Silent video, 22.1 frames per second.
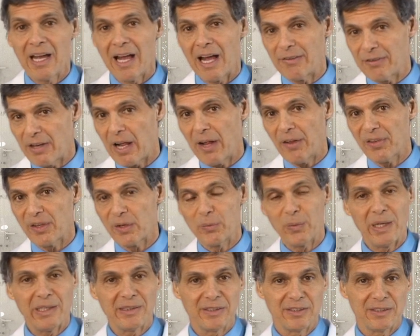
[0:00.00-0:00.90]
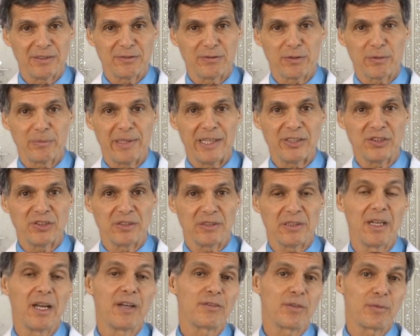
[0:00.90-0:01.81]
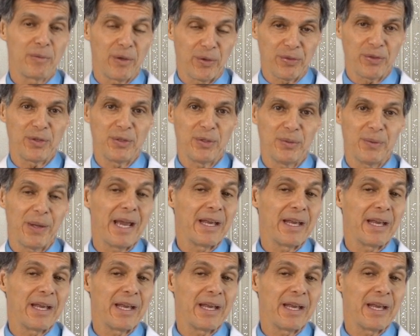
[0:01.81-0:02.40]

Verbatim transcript: of health and wellness information for both you